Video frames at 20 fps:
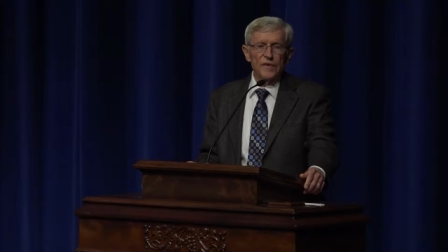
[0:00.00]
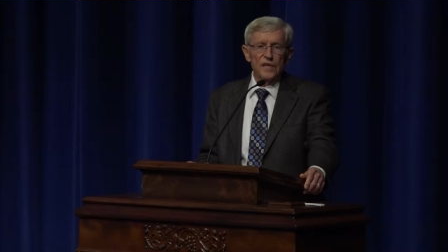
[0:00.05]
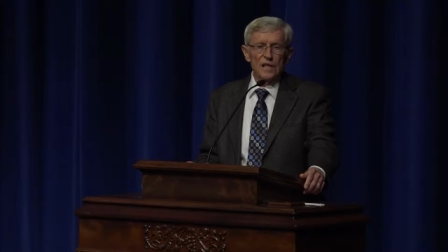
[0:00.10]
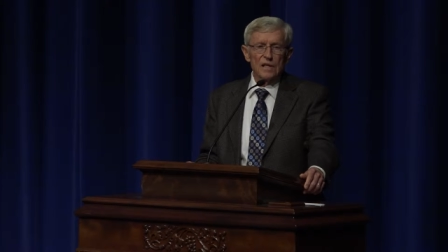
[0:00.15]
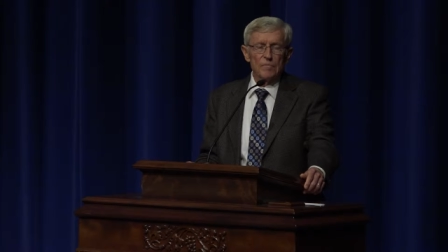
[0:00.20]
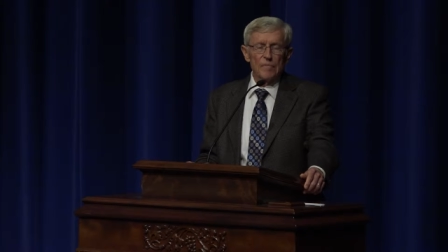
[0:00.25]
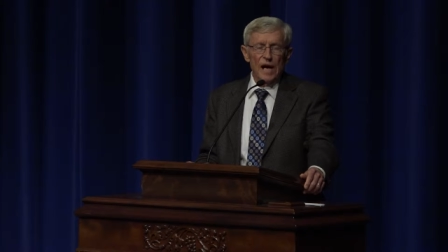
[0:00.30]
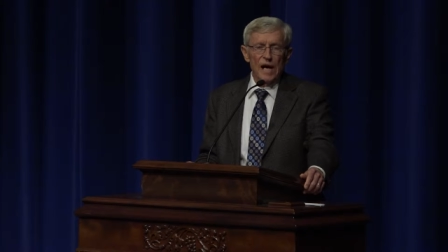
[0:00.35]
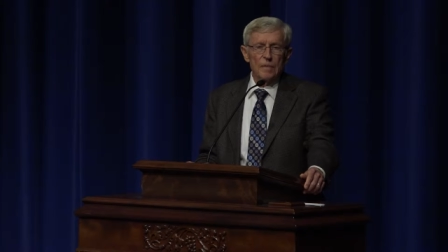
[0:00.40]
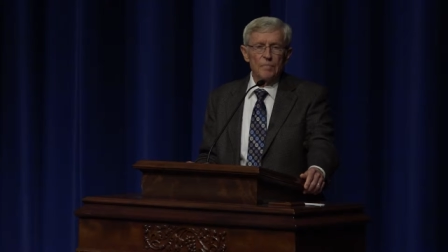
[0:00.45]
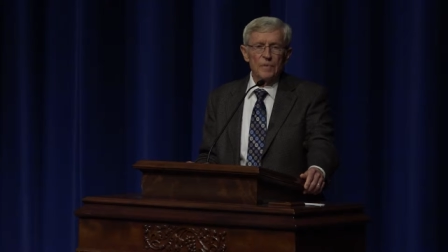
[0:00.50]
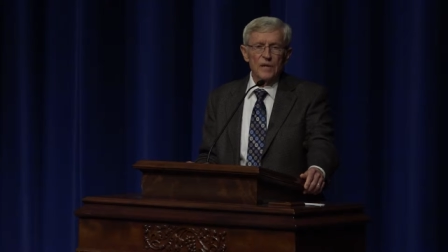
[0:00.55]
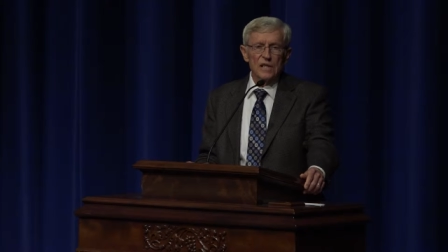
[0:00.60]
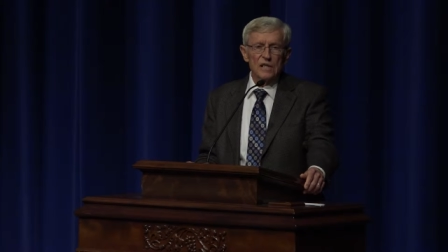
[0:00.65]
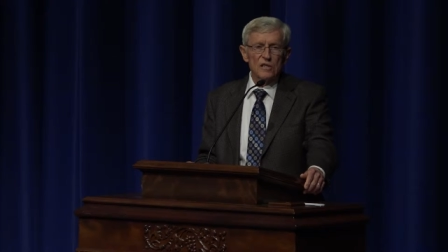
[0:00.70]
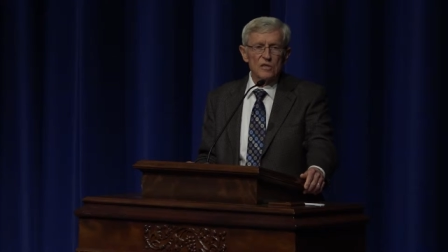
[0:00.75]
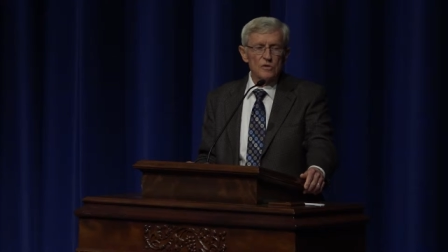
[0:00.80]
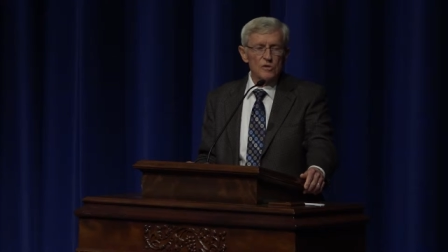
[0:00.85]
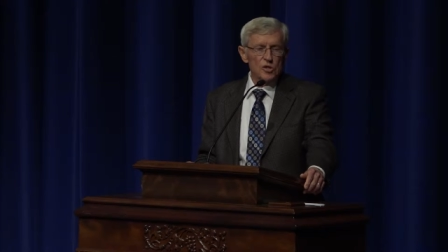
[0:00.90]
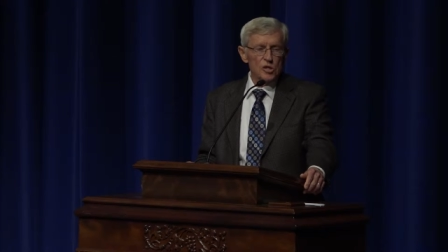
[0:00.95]
and in my
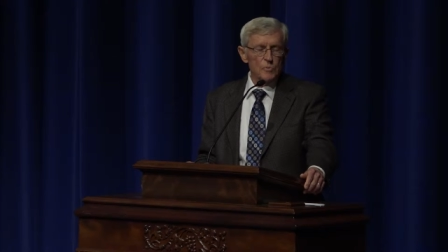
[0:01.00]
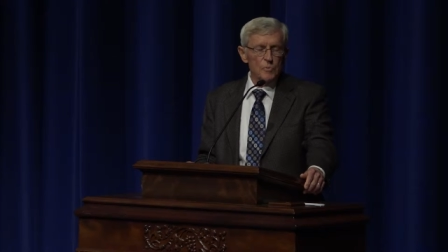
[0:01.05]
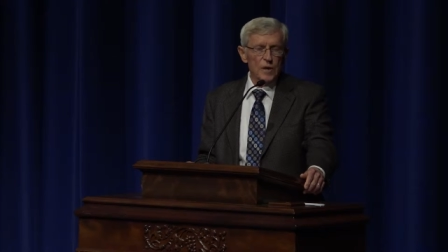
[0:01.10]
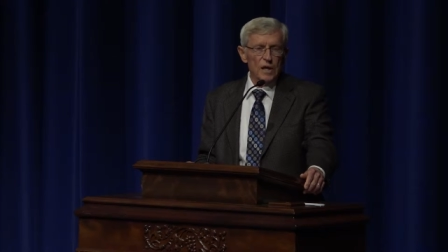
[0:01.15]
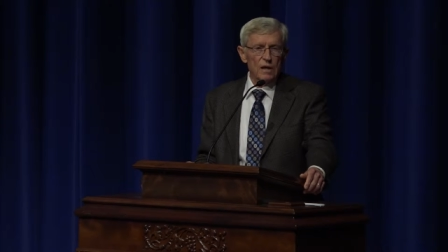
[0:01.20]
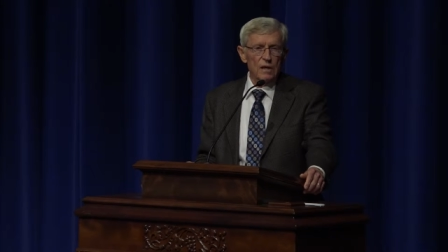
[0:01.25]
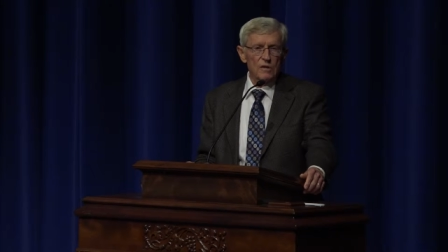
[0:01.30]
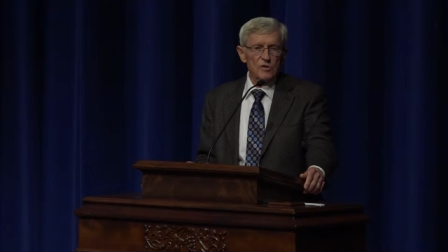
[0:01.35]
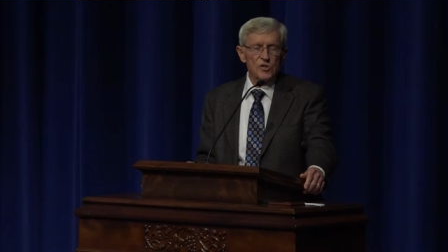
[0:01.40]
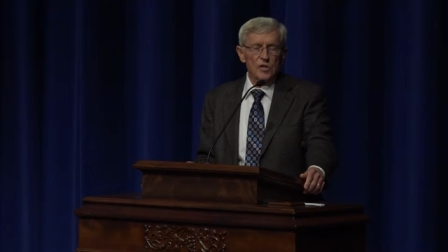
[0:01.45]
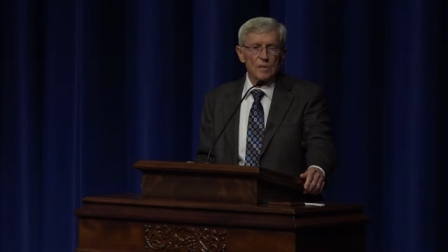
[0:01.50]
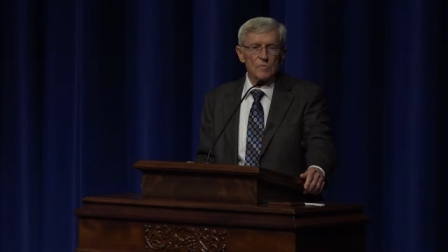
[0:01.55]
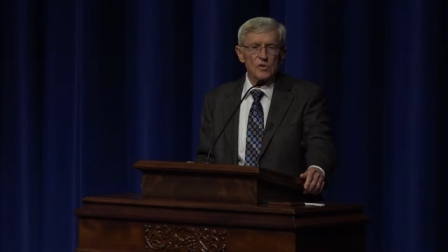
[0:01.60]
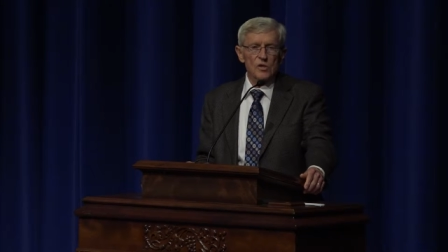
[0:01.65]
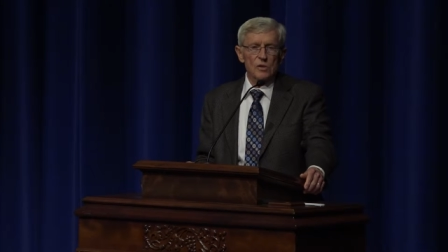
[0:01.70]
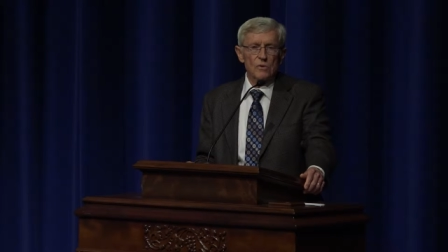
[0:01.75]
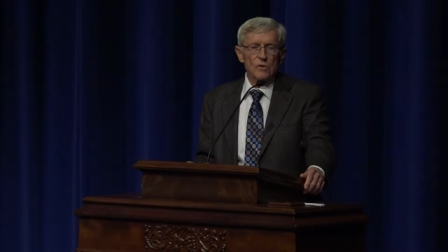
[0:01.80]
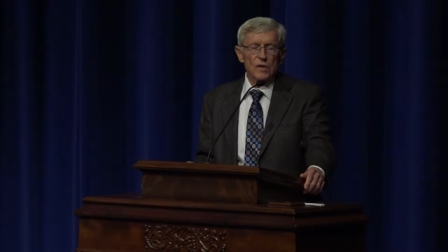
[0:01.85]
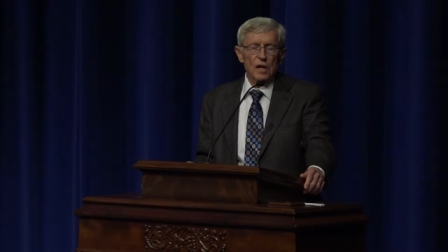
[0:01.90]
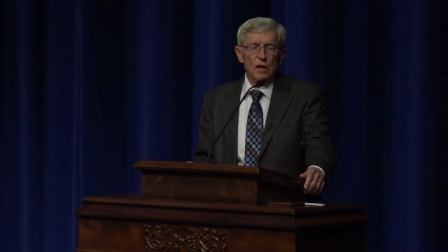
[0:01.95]
opinion, just because some
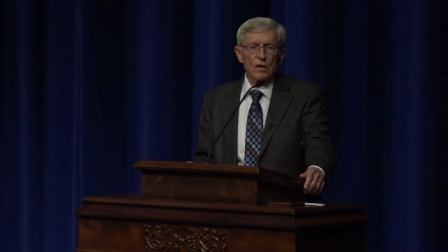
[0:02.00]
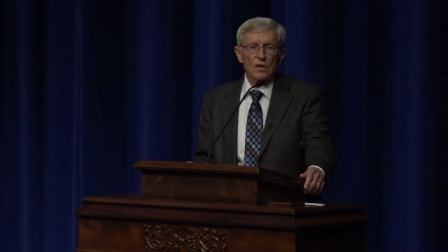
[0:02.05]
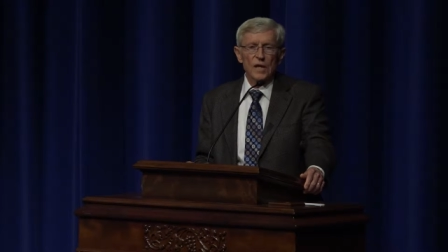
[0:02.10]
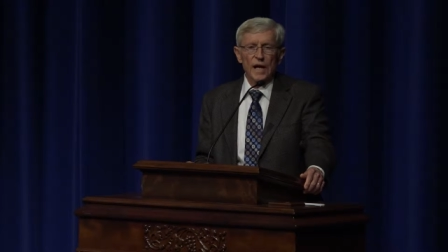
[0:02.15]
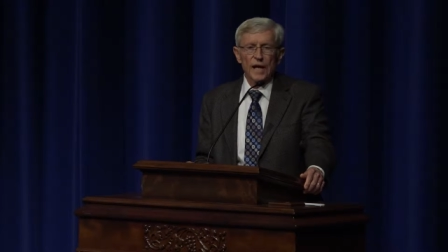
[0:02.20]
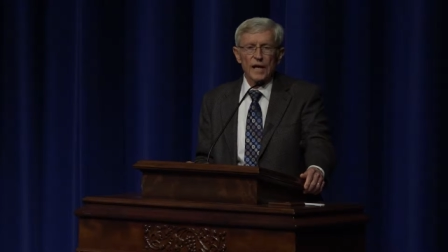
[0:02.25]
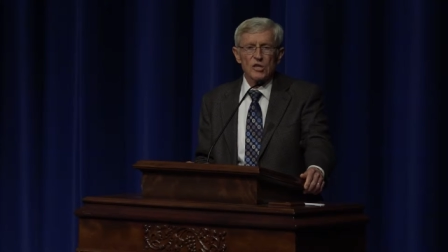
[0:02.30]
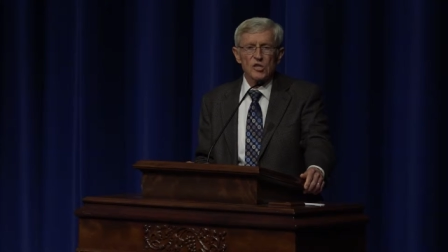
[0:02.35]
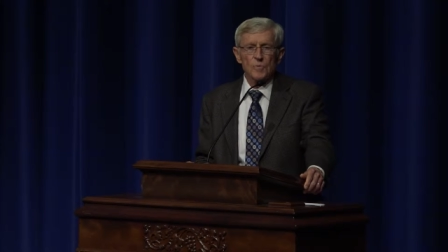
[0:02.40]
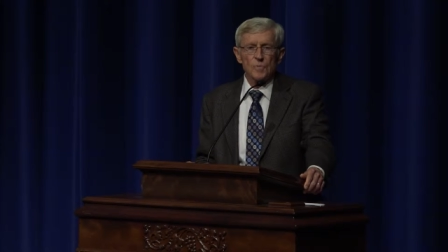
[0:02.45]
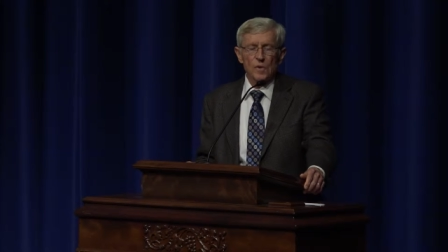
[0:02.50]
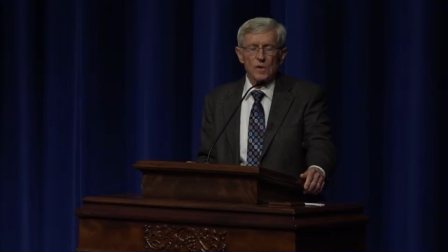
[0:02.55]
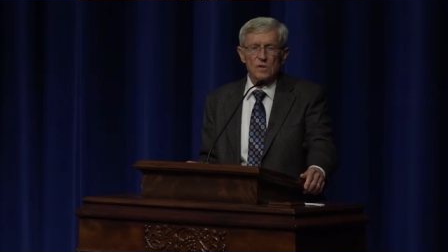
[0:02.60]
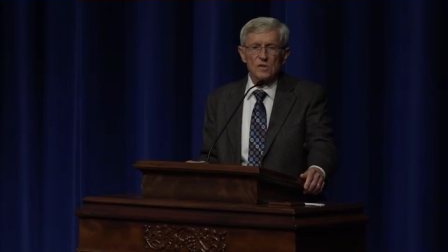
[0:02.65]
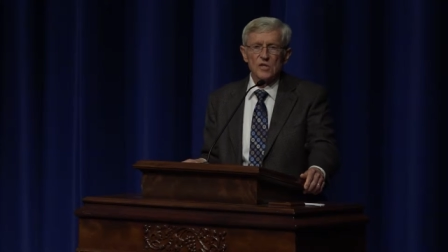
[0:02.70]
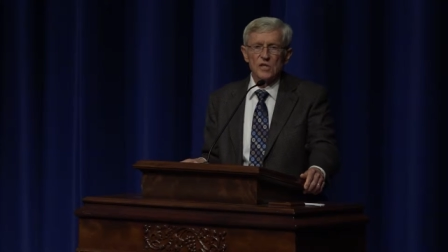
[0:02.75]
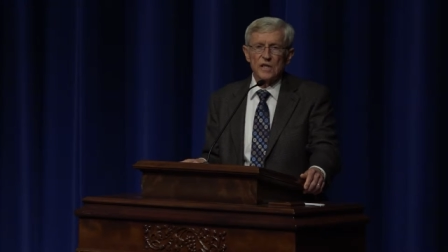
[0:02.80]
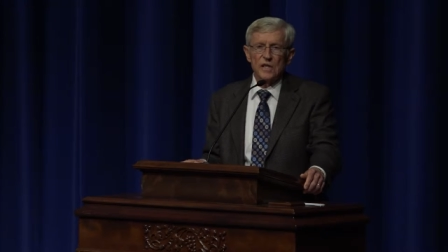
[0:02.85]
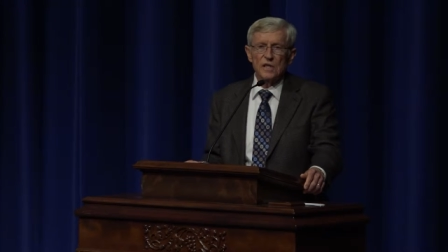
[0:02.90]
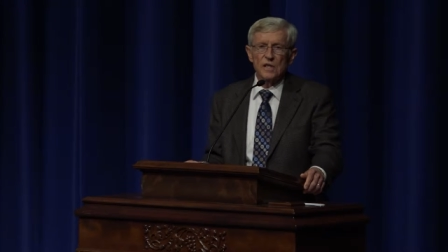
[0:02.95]
so-called
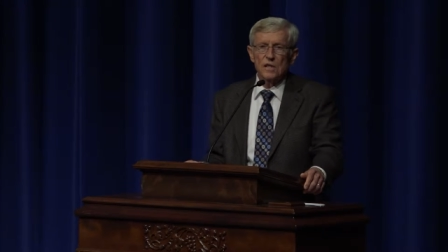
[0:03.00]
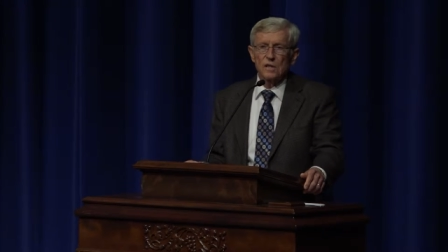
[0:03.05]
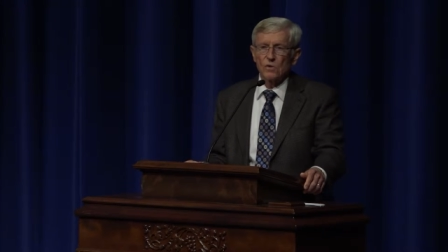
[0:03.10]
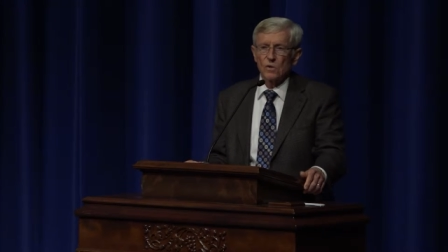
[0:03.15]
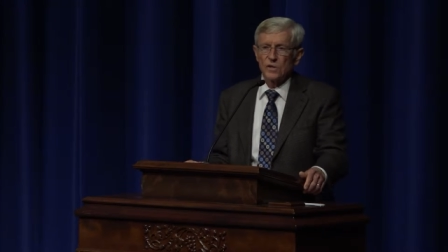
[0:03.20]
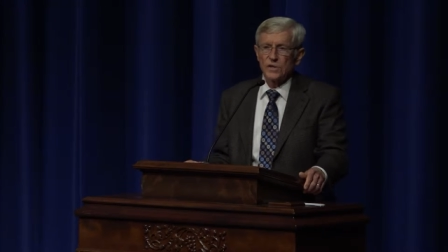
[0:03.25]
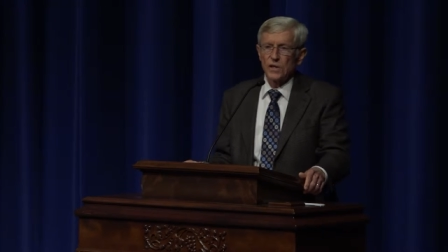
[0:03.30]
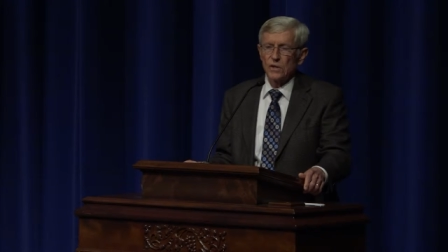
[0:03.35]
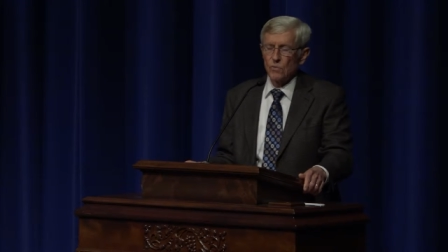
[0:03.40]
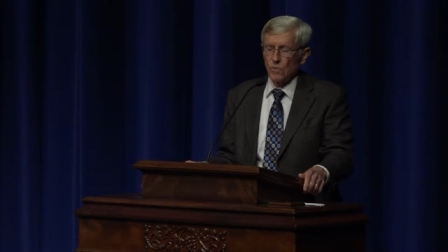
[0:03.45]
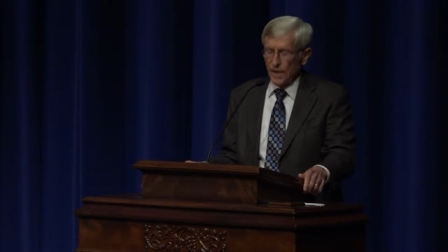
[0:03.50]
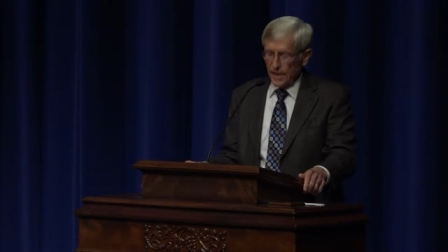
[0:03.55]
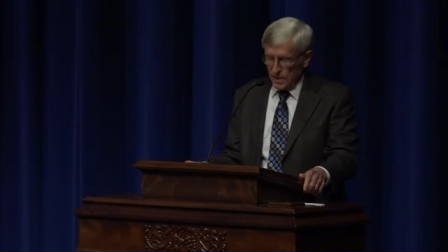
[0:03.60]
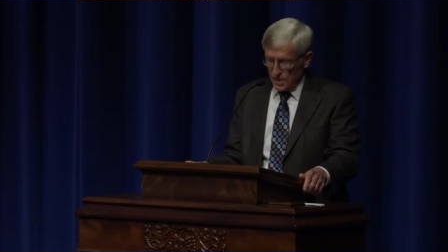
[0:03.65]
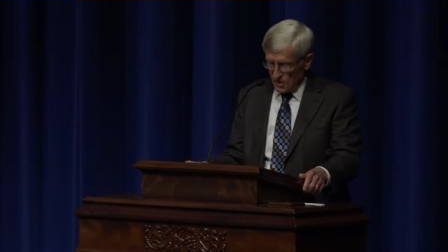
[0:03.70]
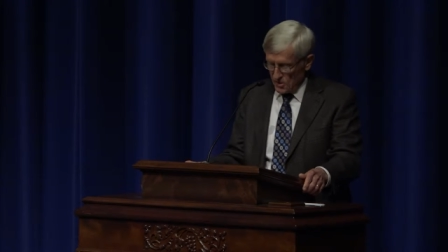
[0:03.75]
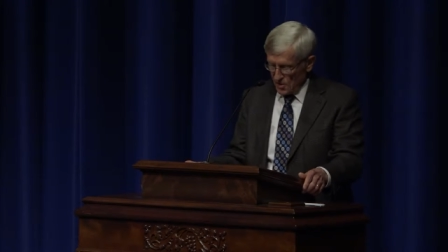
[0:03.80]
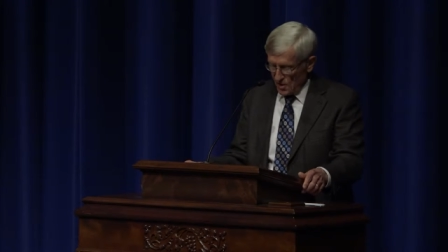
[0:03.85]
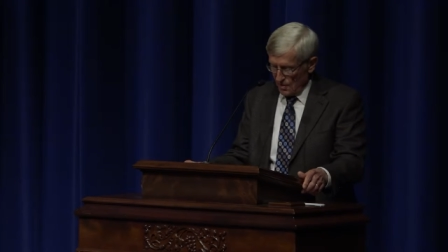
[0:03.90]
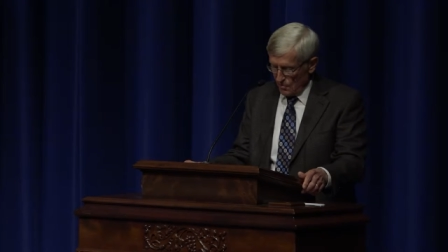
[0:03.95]
expert said it or you read
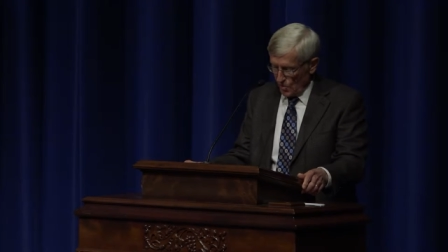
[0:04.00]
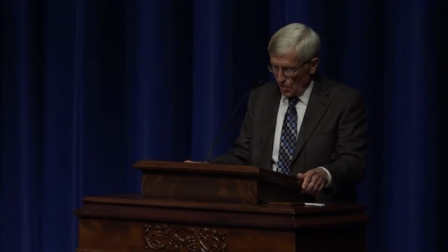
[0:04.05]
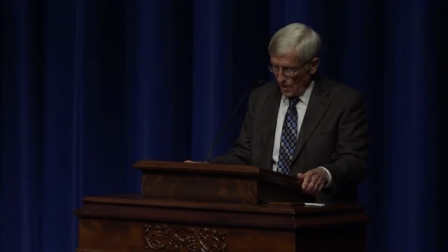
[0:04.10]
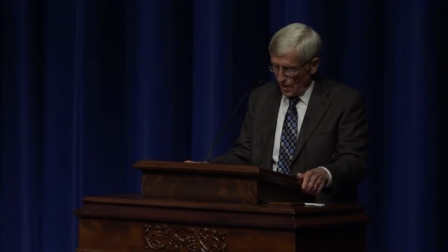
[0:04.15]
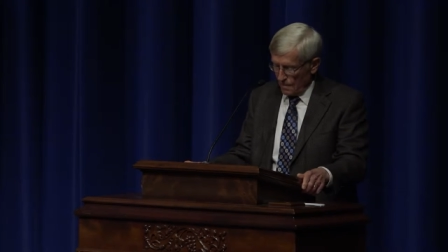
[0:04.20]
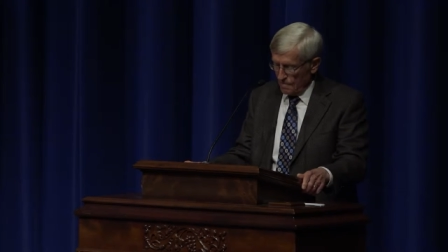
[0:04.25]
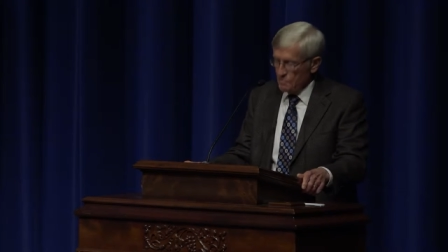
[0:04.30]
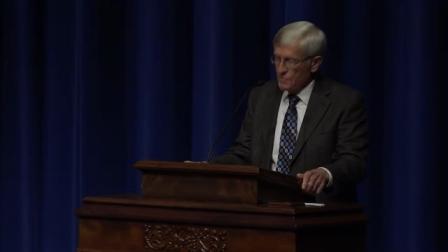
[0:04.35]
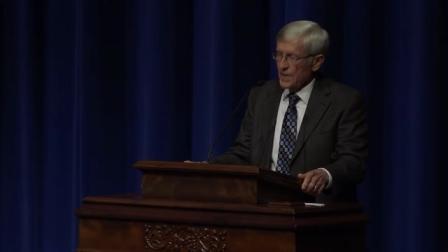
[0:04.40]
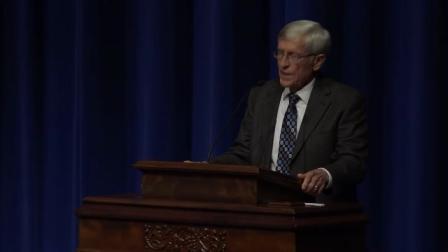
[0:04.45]
it somewhere